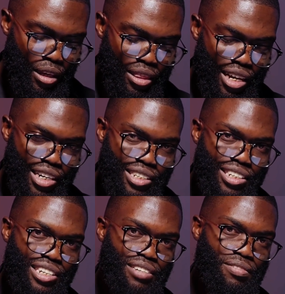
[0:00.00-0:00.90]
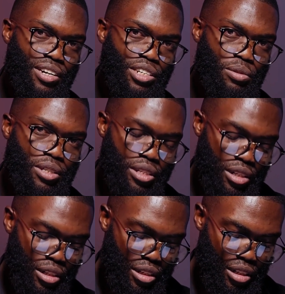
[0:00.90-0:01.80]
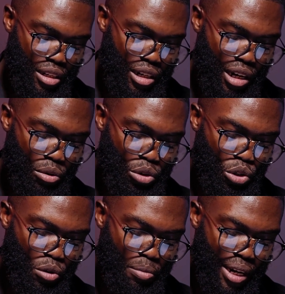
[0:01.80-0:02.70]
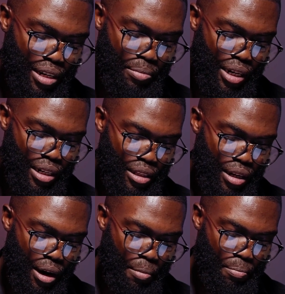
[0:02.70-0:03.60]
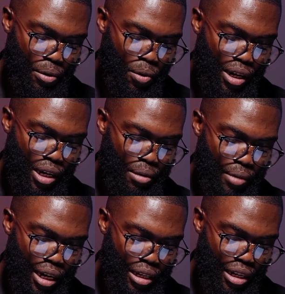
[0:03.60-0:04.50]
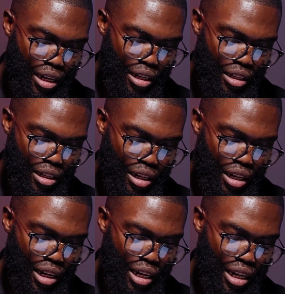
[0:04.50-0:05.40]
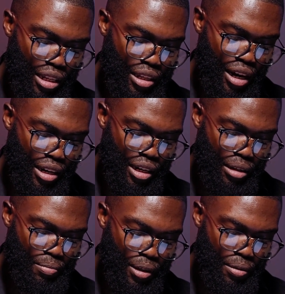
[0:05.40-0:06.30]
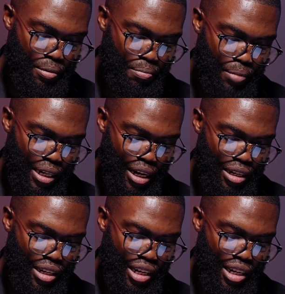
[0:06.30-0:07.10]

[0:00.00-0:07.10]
Then it says in verse 26 Now two men remained in the camp, one named Eldad and the other named Medad.